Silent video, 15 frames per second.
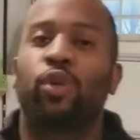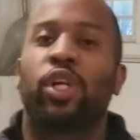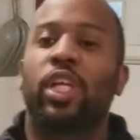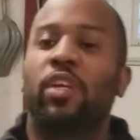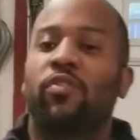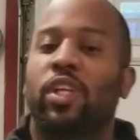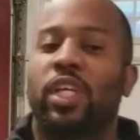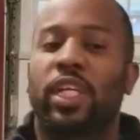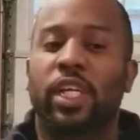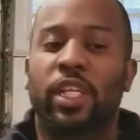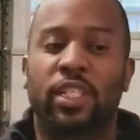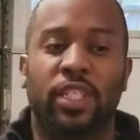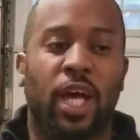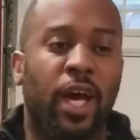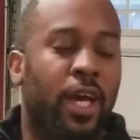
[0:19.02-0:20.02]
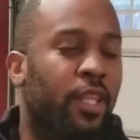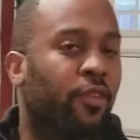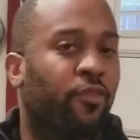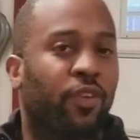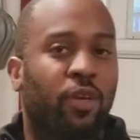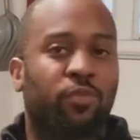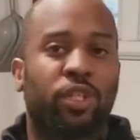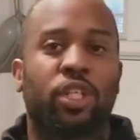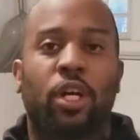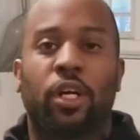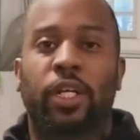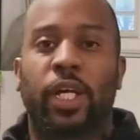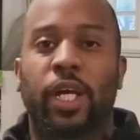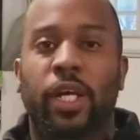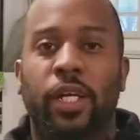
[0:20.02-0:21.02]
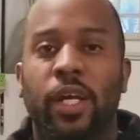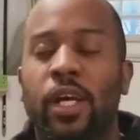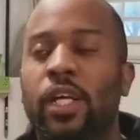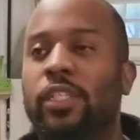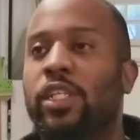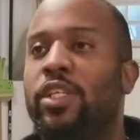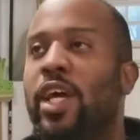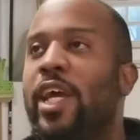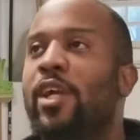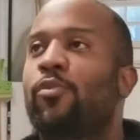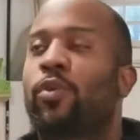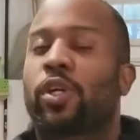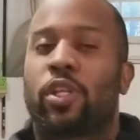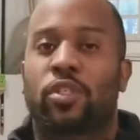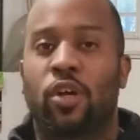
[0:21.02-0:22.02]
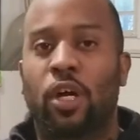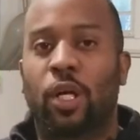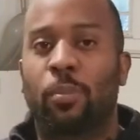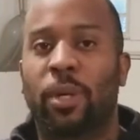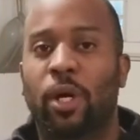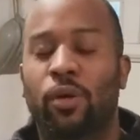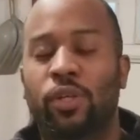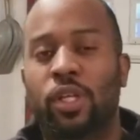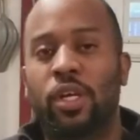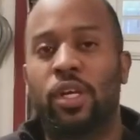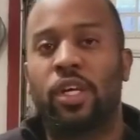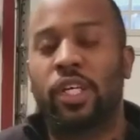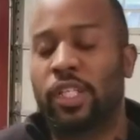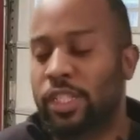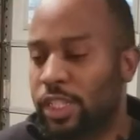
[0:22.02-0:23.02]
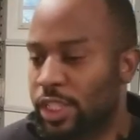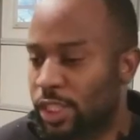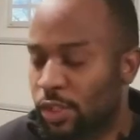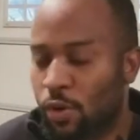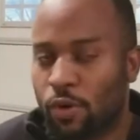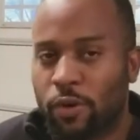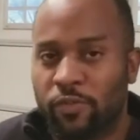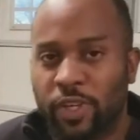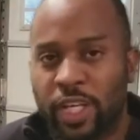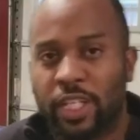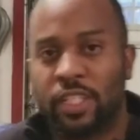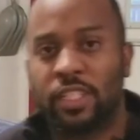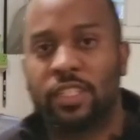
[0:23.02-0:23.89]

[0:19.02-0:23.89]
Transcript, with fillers: good evening. It is I, the family car guy. Today we're going to talk about the Corvette